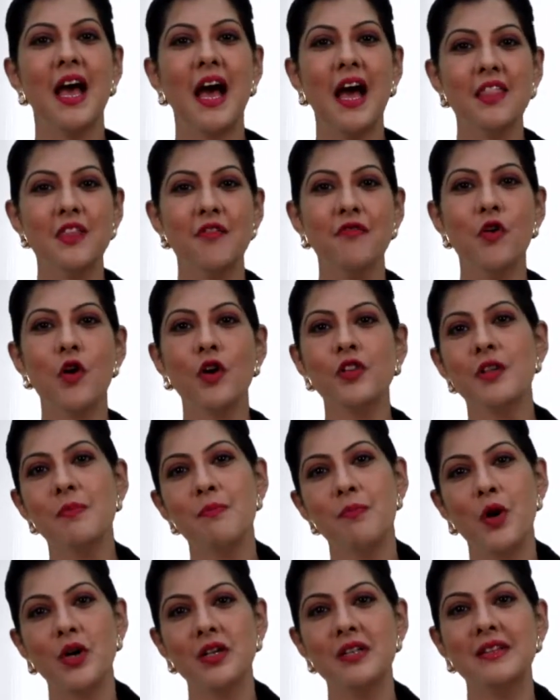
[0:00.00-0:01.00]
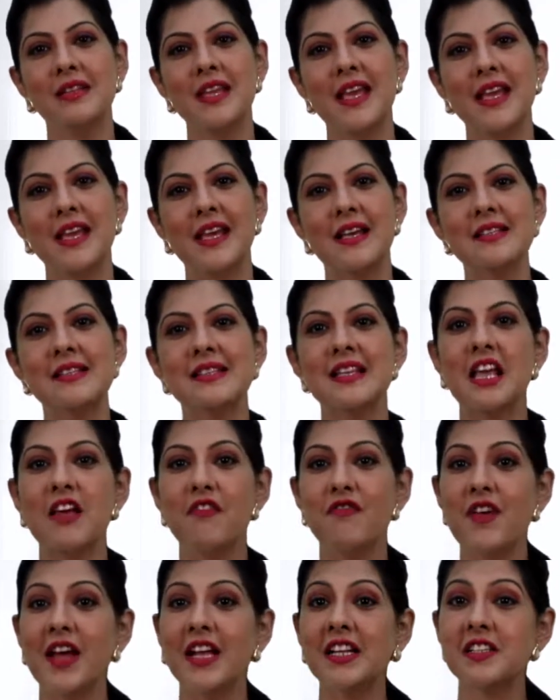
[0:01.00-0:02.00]
And the fourth important thing is
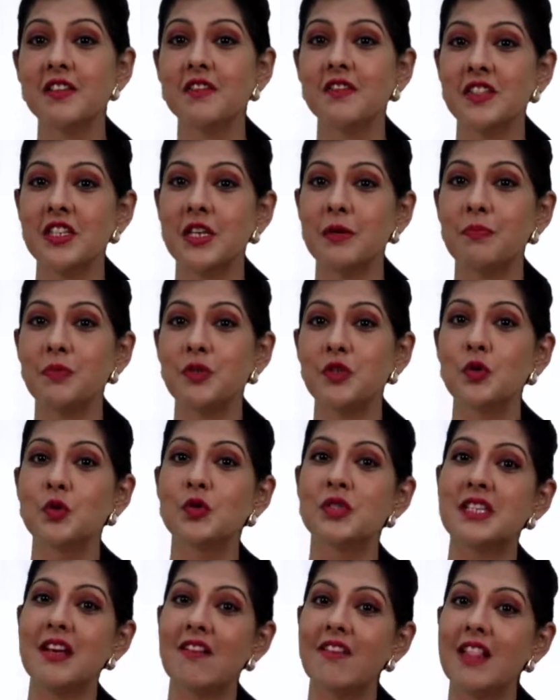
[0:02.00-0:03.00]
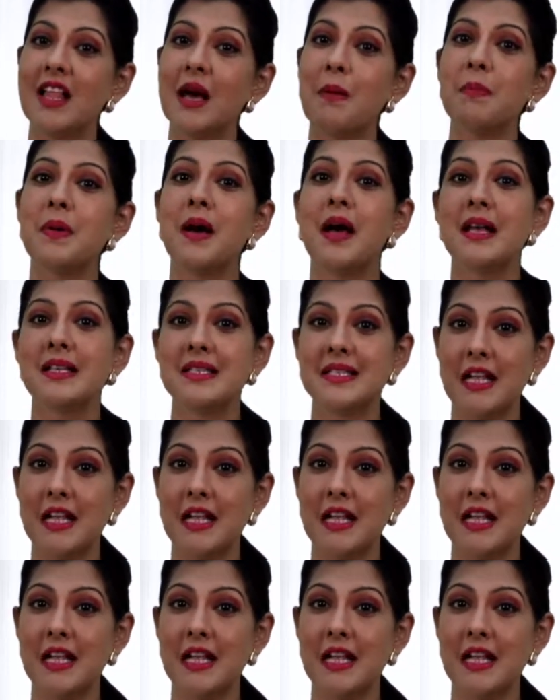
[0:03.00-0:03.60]
effective tip to develop